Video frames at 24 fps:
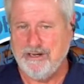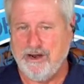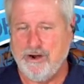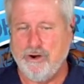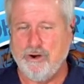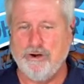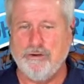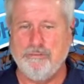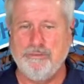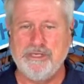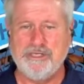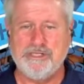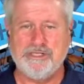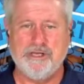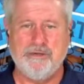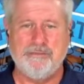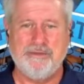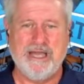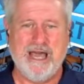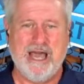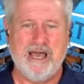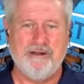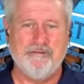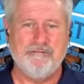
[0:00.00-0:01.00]
or it'll be some
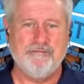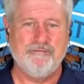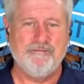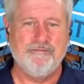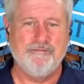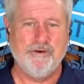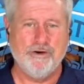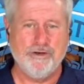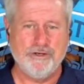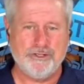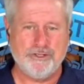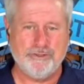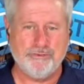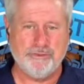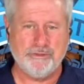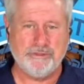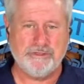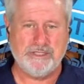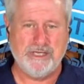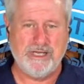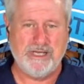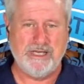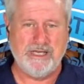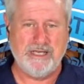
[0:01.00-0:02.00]
kind of virtual
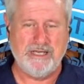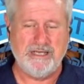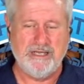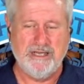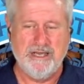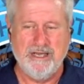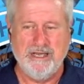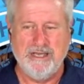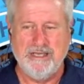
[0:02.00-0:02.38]
thing,